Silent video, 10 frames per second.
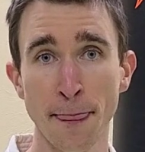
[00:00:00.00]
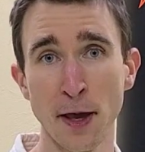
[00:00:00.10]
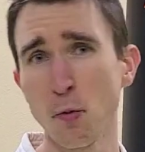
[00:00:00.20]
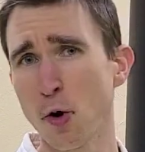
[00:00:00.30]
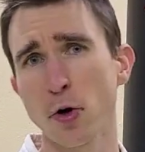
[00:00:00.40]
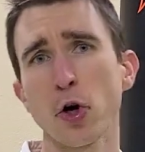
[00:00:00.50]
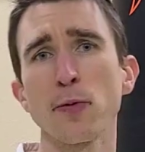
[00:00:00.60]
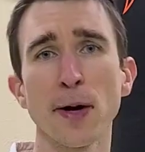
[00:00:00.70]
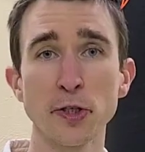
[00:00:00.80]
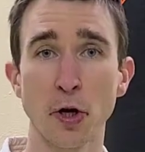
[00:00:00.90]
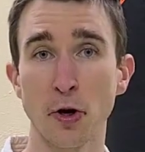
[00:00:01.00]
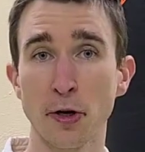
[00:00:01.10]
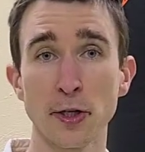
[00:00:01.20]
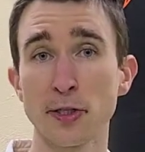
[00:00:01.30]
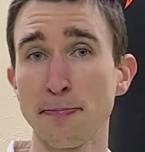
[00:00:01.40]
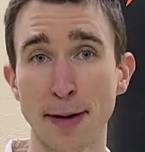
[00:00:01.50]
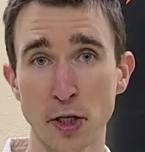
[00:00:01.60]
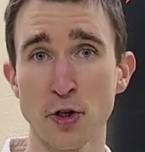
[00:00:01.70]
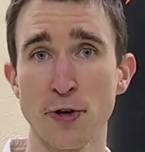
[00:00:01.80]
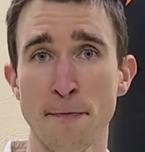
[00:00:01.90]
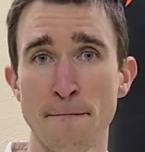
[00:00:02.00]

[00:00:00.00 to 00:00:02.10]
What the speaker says: It won't hurt my target as much.